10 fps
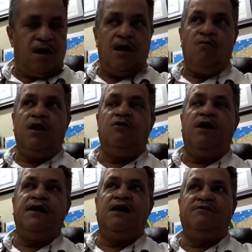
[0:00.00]
Well,
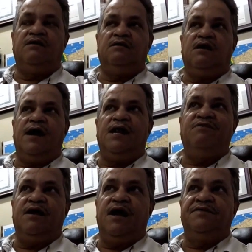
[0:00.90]
I never
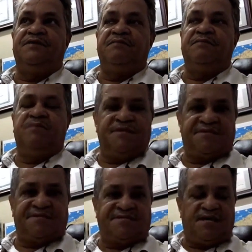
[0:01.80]
entered
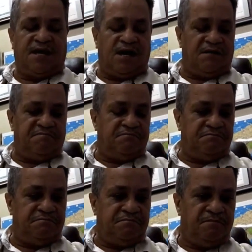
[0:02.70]
business
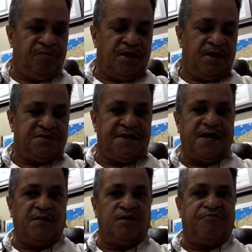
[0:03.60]

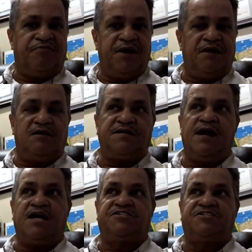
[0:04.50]
thinking with fear.
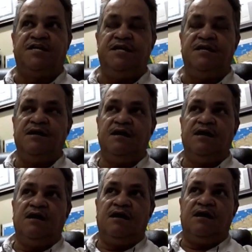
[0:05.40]

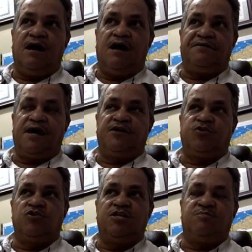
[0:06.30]
I think I told
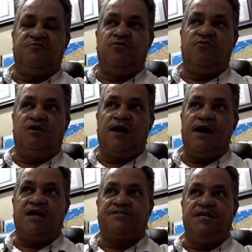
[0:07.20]
you this before, I
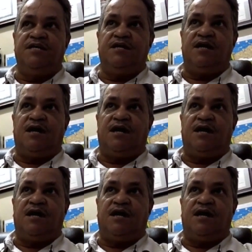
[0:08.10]
actually